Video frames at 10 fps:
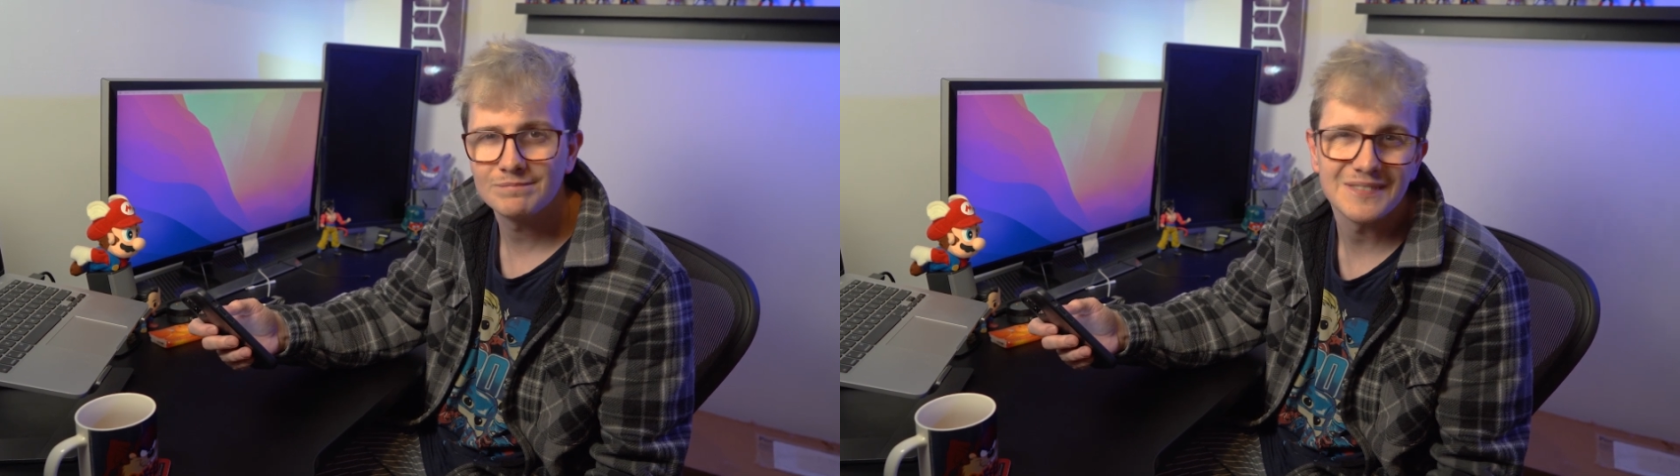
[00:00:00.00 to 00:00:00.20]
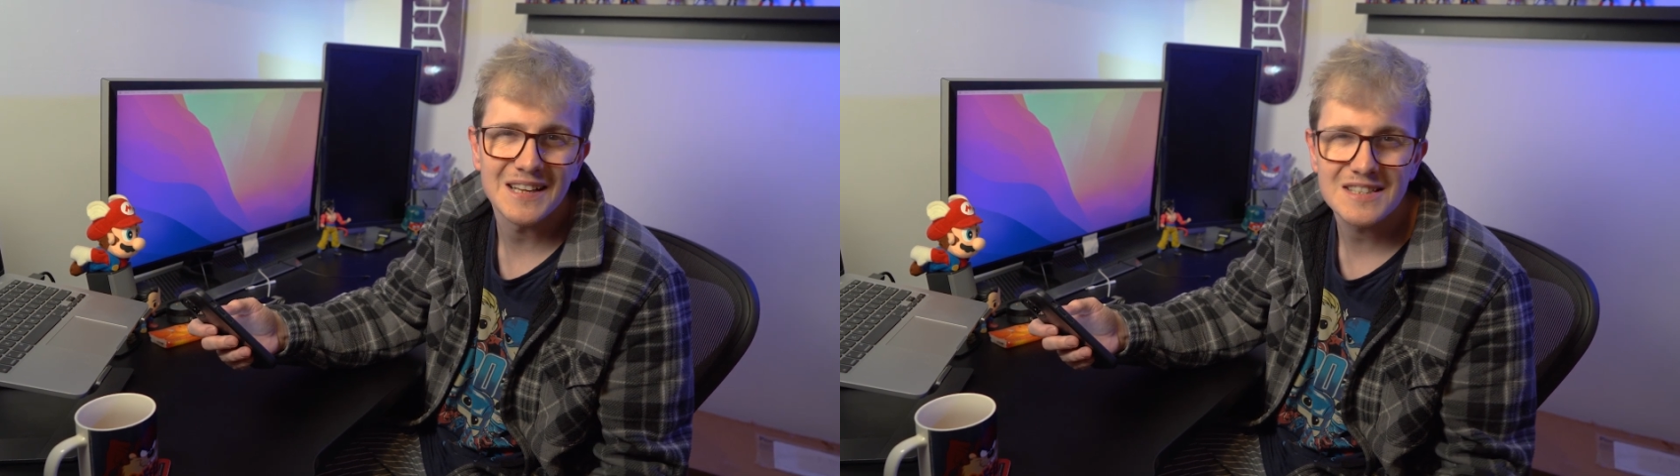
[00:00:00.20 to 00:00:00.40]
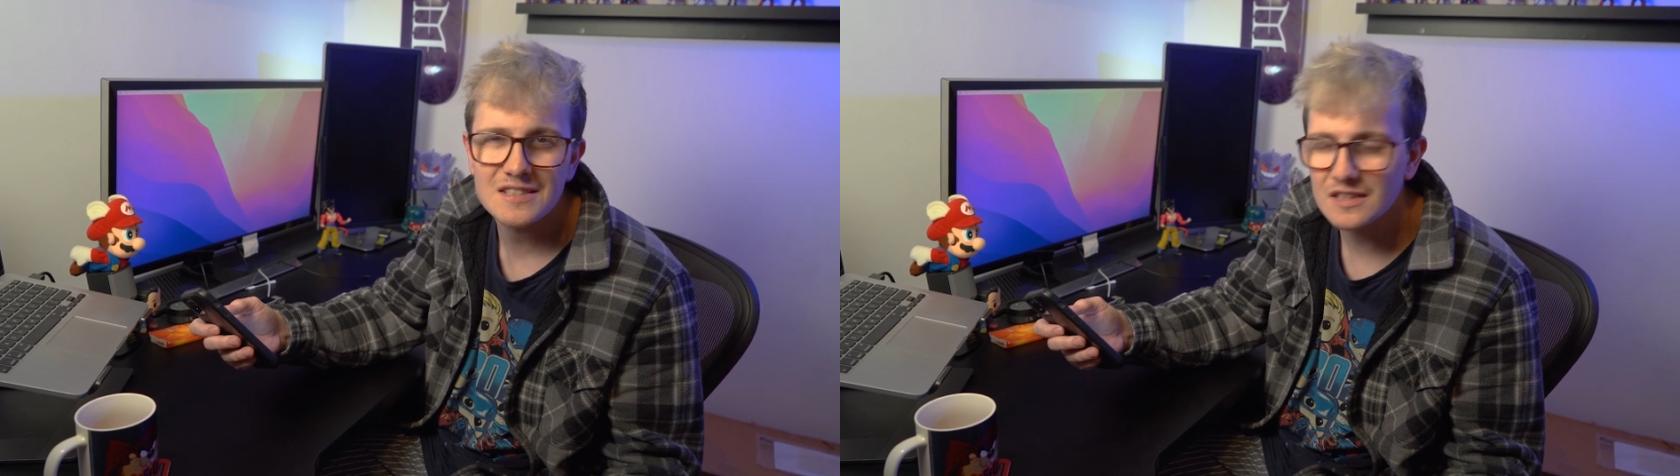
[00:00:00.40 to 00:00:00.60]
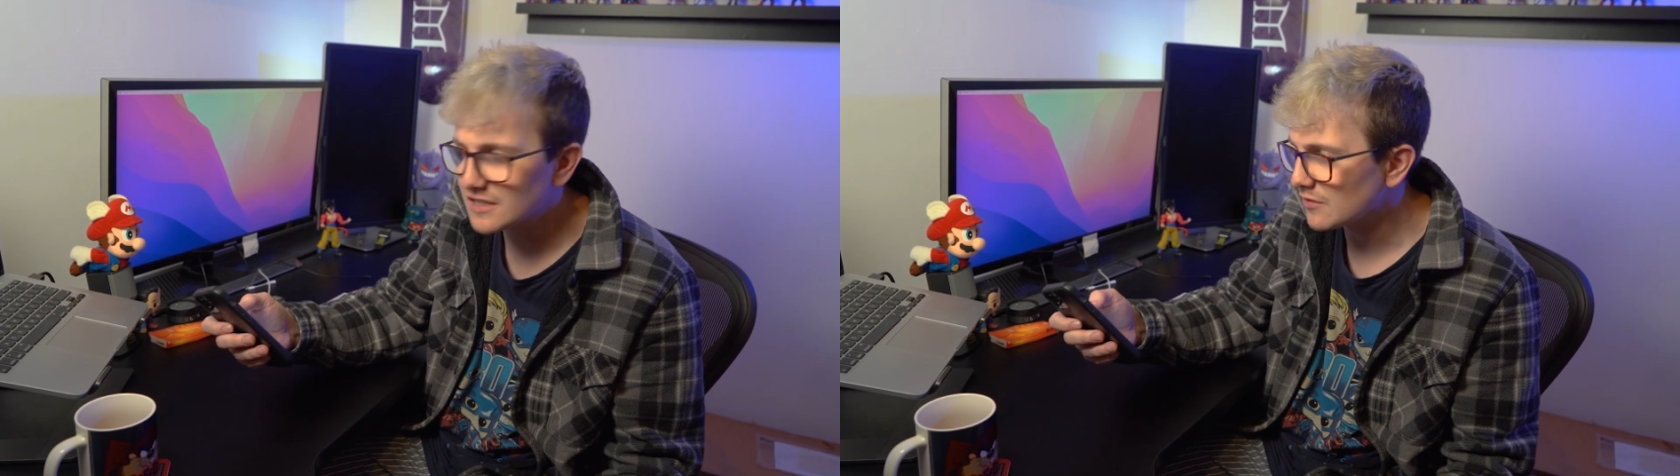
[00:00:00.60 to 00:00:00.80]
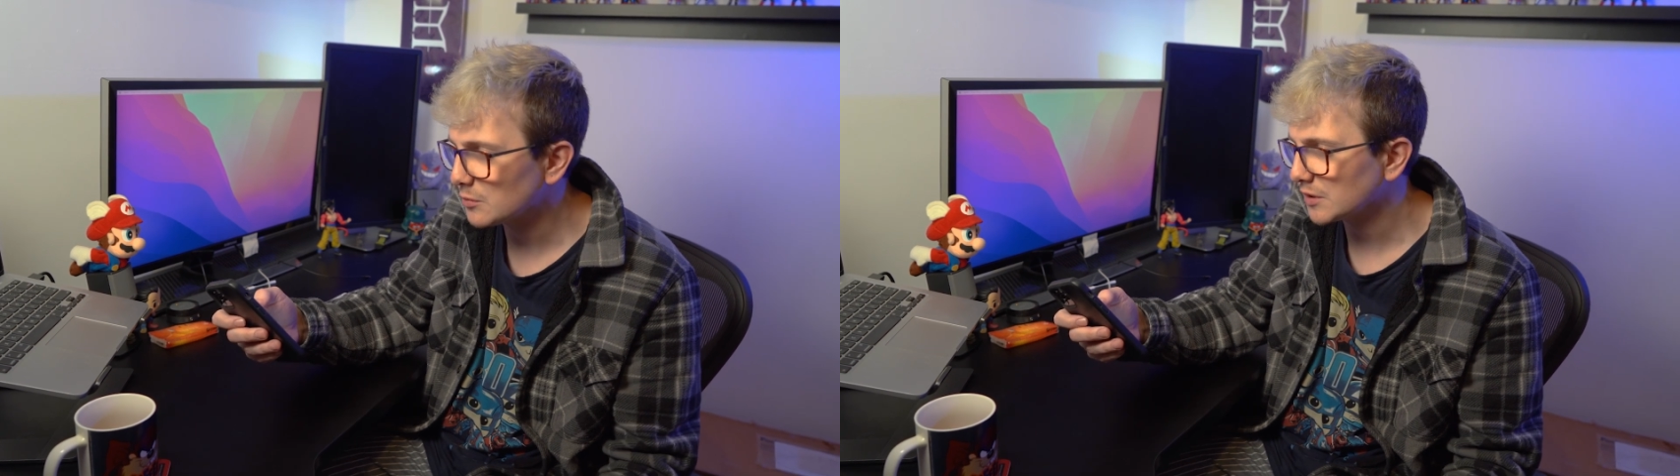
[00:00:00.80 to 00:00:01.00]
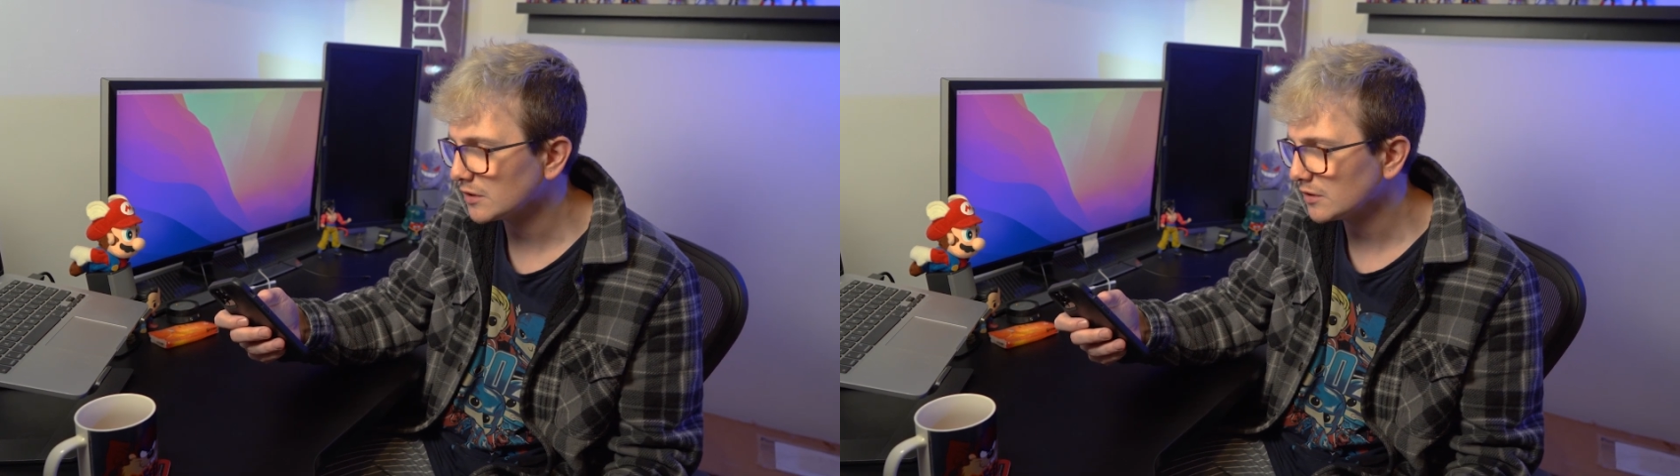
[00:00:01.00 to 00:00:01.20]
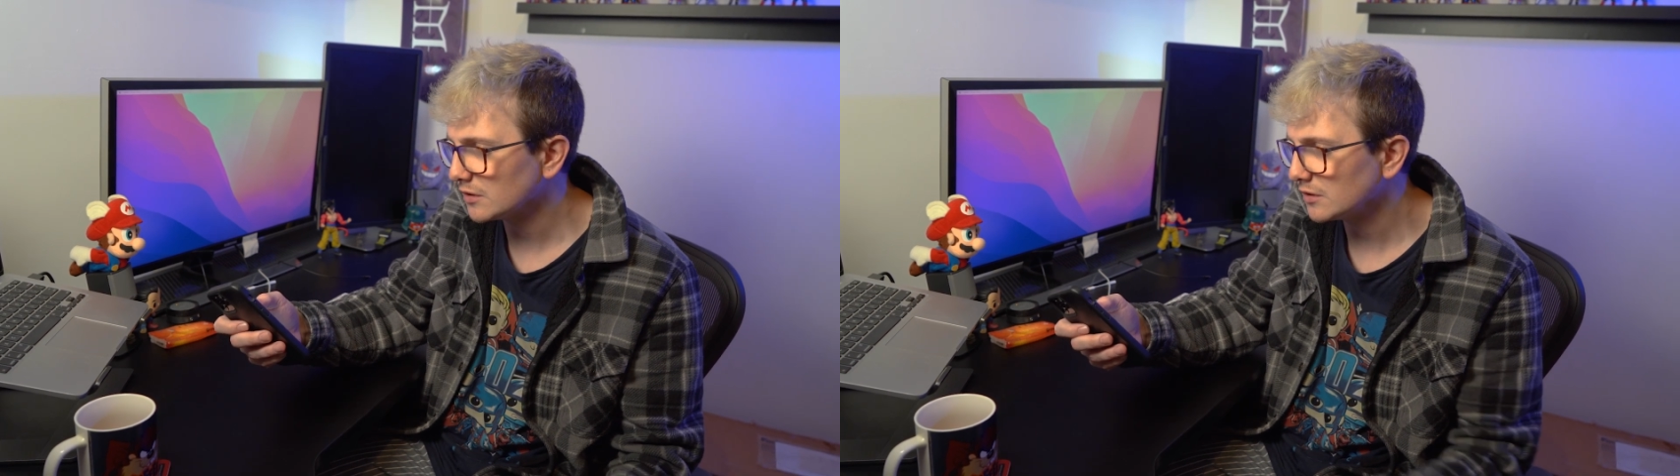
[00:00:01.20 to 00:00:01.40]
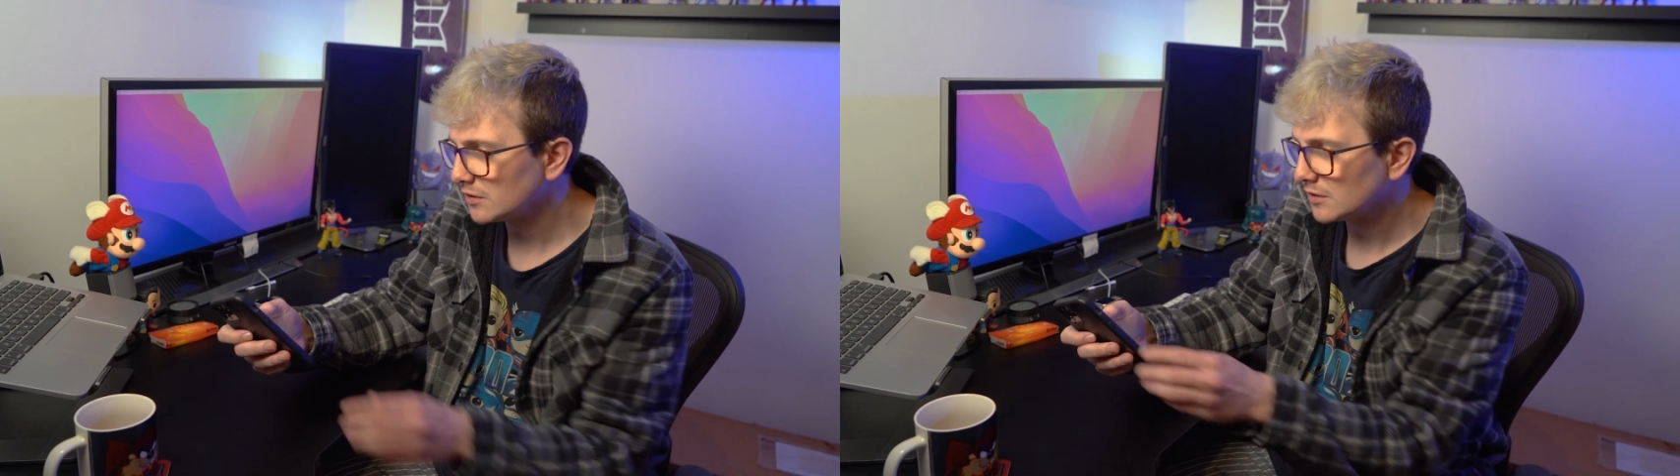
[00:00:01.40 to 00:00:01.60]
Let's give him a call.